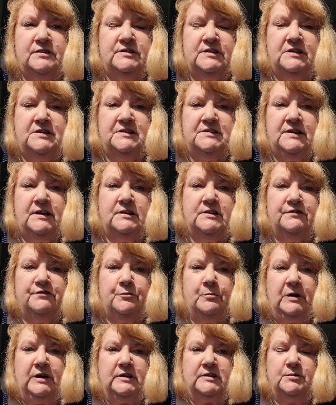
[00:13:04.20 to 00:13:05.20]
city centre for
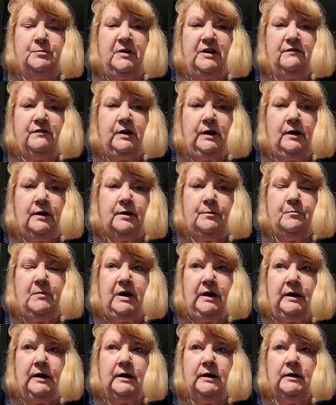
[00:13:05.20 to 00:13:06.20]
me is a bit of a
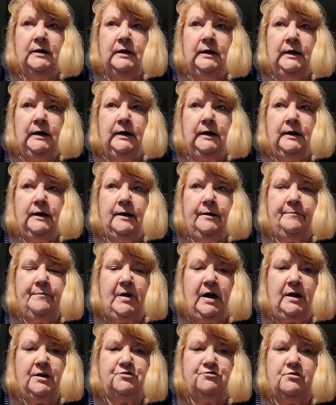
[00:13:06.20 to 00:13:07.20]
nightmare.
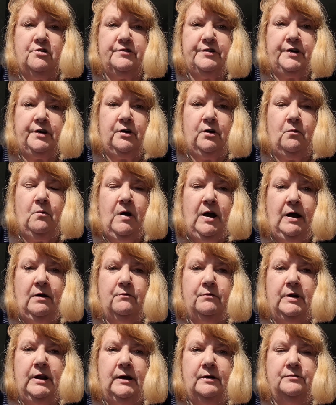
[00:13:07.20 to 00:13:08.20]
I'd rather go
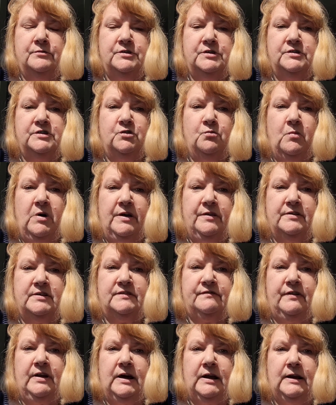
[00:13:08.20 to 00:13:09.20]
out now to somewhere that's
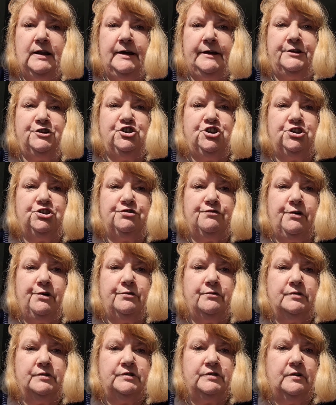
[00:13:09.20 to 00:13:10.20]
flat like Cheshire
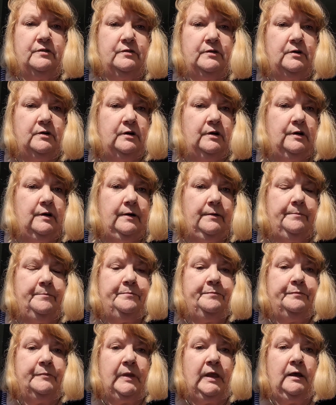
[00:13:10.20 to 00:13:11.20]
Oaks
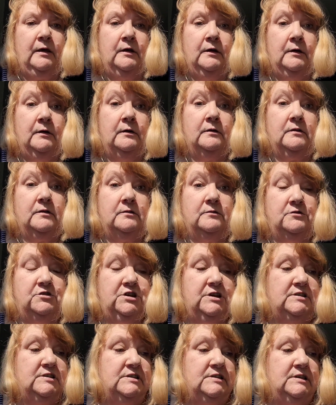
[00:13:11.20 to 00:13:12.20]
than
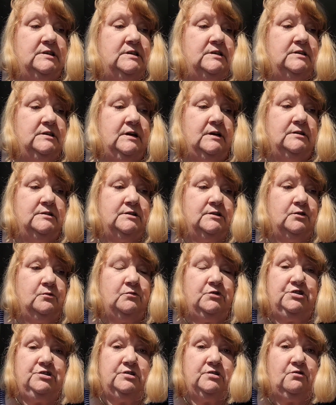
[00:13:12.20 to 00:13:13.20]
Chester city centre,
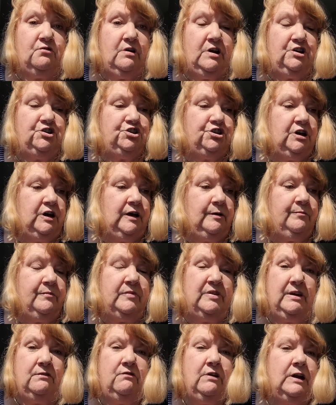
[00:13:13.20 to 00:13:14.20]
which is a great shame.
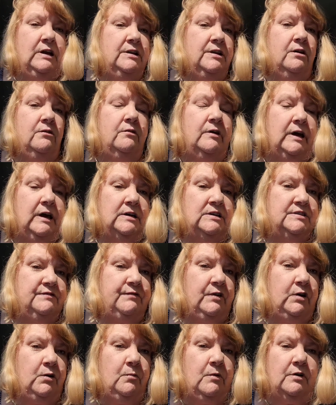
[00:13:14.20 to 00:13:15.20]
They really don't cater
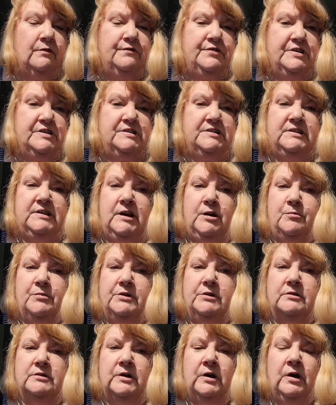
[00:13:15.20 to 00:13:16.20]
very well for the
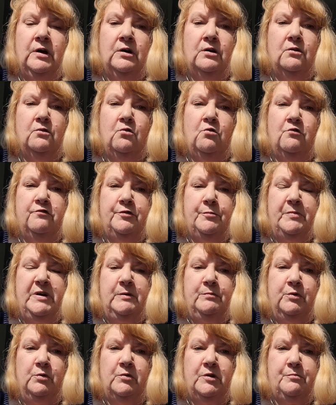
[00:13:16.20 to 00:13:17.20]
disabled or for
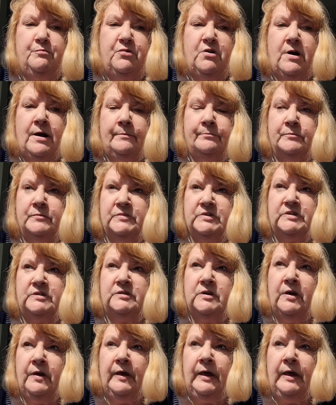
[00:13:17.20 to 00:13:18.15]
people with prams,